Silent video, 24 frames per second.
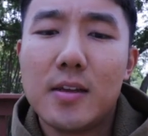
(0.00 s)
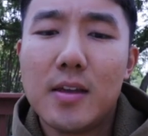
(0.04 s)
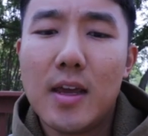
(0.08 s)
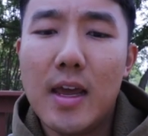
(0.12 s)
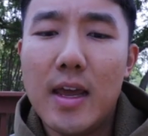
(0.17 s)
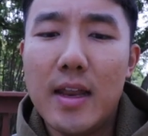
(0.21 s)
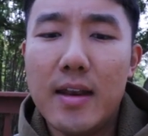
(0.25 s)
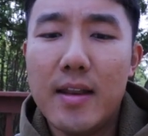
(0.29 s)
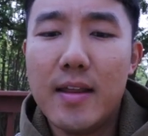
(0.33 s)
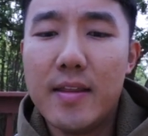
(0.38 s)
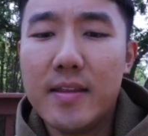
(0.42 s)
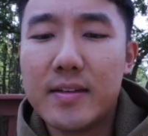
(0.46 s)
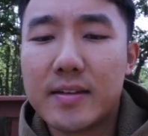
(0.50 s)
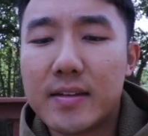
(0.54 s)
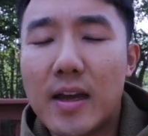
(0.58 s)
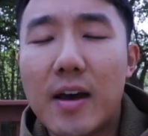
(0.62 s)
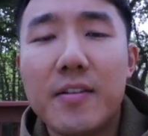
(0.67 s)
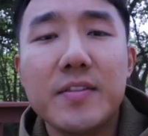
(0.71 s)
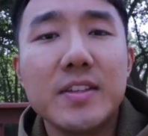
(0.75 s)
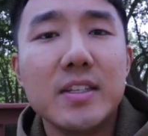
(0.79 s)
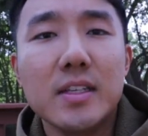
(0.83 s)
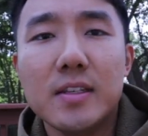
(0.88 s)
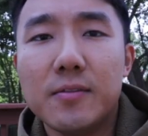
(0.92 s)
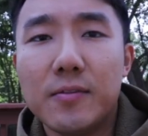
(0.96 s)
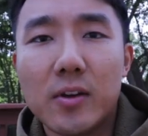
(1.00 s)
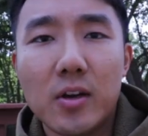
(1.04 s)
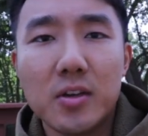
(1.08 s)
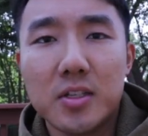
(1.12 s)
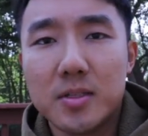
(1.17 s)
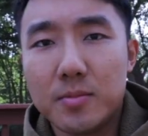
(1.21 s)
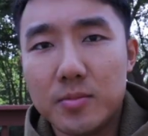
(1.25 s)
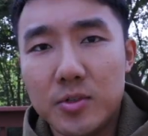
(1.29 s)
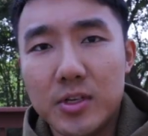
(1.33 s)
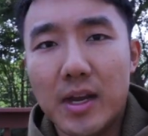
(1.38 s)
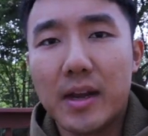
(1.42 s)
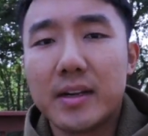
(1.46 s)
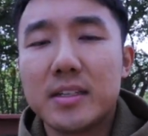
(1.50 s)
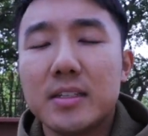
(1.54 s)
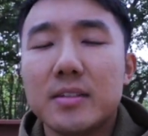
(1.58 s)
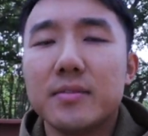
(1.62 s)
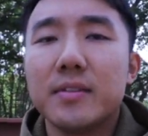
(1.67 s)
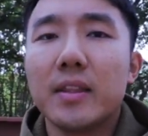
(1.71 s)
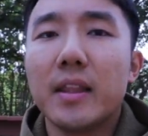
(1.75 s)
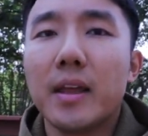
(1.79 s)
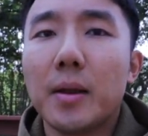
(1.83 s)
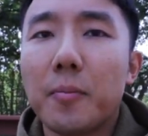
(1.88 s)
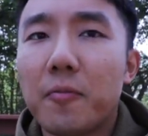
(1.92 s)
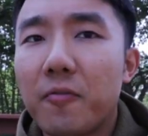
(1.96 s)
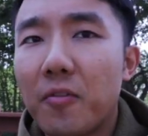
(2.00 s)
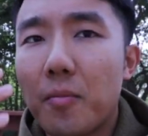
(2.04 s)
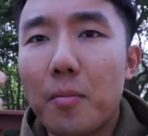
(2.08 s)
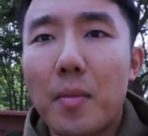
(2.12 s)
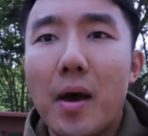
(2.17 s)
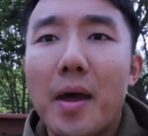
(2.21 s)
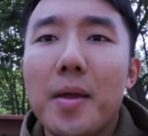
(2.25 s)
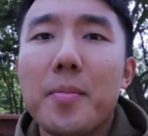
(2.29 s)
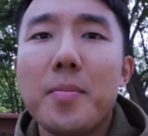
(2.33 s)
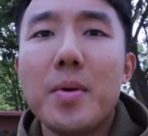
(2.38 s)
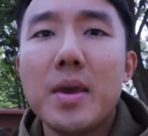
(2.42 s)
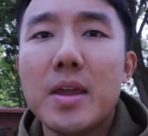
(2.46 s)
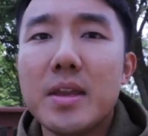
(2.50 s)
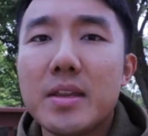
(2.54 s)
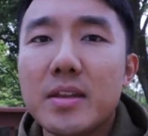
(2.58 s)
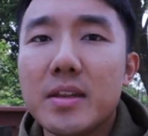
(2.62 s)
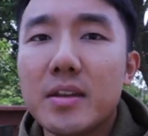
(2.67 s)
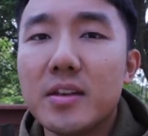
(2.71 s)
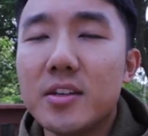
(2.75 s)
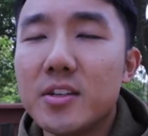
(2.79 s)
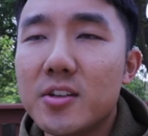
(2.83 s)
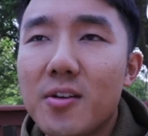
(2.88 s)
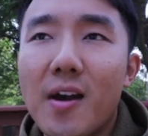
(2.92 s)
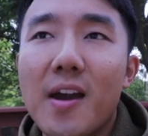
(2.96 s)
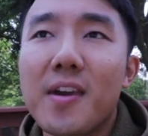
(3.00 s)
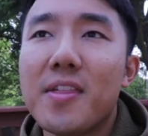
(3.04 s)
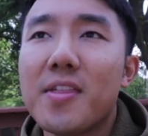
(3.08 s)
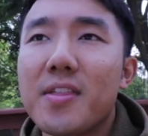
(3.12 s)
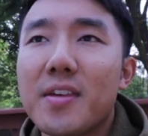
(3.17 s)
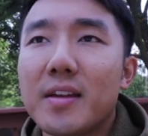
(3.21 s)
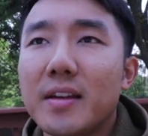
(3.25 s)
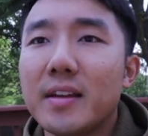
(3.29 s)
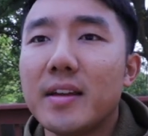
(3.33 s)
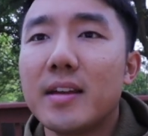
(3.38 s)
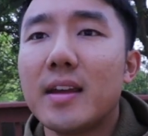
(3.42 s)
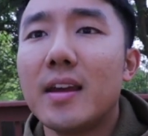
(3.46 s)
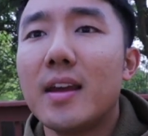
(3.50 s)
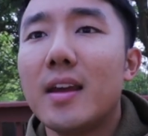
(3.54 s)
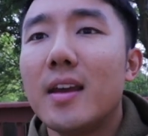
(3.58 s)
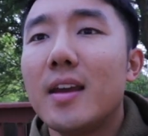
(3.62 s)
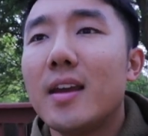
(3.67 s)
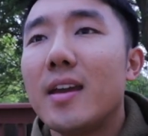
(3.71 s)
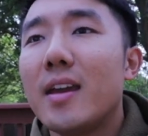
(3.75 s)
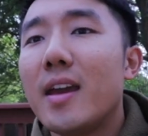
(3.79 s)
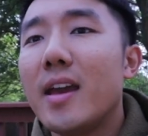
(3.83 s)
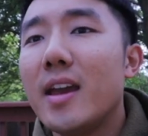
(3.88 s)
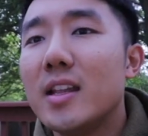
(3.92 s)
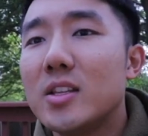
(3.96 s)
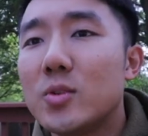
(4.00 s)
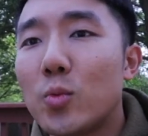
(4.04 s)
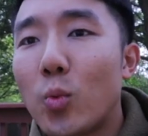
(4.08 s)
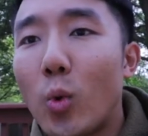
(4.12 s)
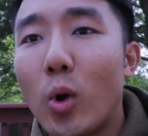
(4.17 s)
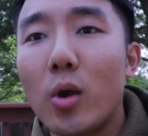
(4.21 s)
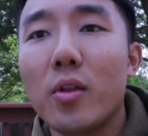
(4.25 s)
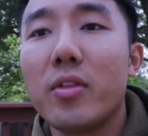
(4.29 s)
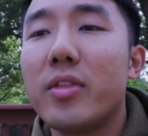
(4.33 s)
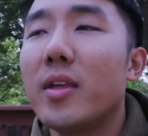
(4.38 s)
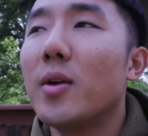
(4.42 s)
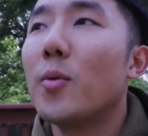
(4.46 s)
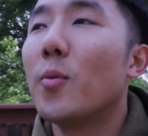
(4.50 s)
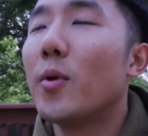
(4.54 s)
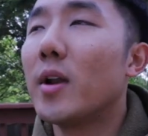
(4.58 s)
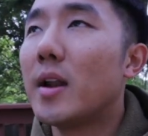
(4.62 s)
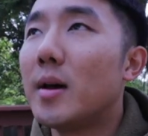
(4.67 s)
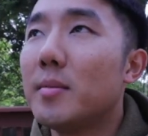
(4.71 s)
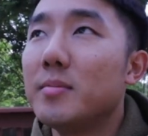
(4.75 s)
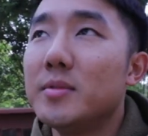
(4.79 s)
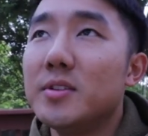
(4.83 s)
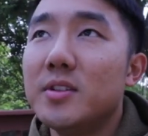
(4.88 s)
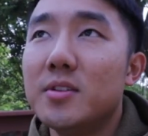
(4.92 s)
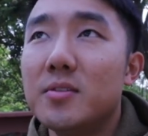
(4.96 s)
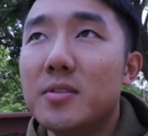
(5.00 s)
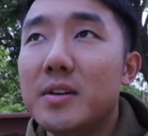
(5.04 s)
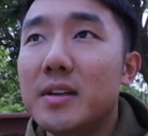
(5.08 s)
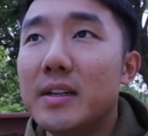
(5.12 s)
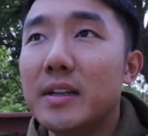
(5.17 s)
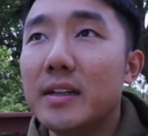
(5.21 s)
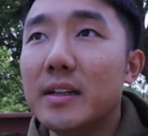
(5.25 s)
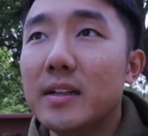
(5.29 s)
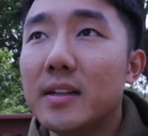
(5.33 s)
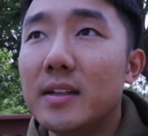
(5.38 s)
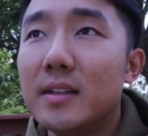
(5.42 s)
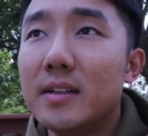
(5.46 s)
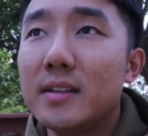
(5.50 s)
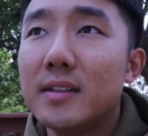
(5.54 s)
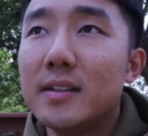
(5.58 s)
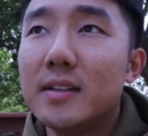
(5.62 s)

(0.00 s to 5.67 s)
And that is obviously very subjective and like from my opinion, do I think it's worth it what I'm doing,